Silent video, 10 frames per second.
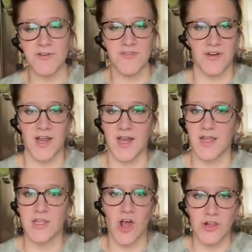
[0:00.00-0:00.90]
forget
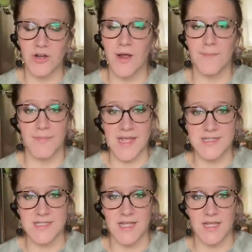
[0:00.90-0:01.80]
it. Y'all are
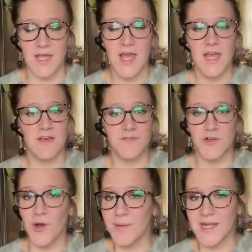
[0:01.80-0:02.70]
amazing. If
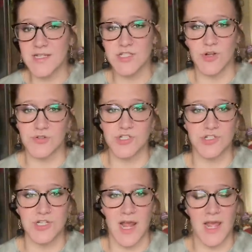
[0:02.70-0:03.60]
nobody has told you
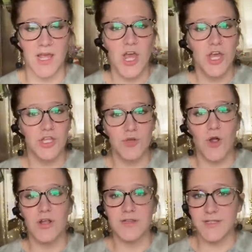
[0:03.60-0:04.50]
today, you
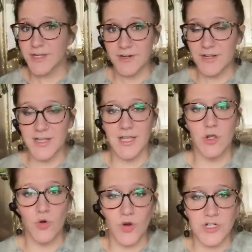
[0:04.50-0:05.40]
are literally
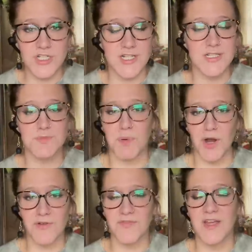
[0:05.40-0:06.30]
gorgeous,
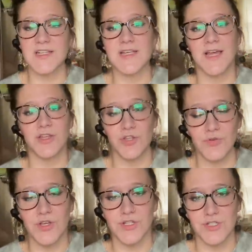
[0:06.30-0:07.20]
perfect, and
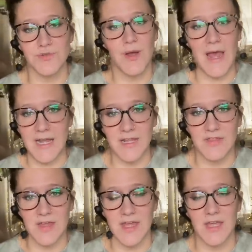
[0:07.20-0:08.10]
you can do
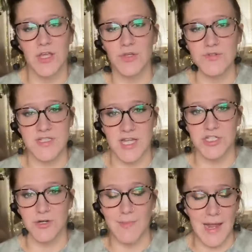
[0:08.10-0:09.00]
anything you
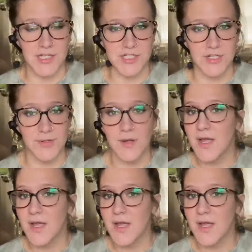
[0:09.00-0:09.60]
set your mind to.